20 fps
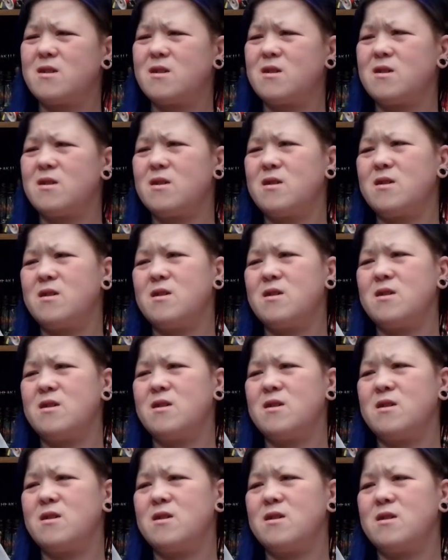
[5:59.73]

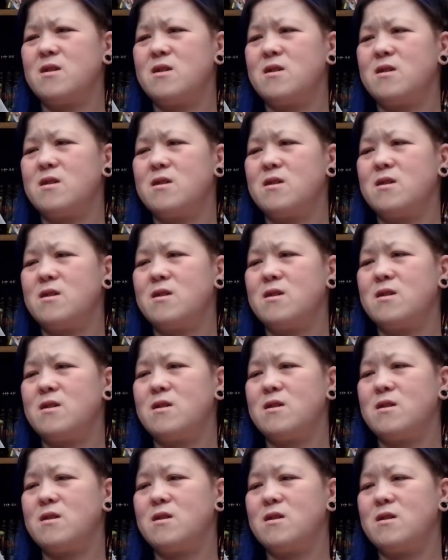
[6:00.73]

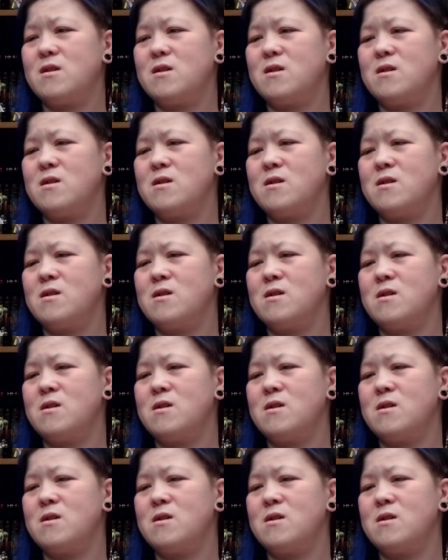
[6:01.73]
(no one is talking)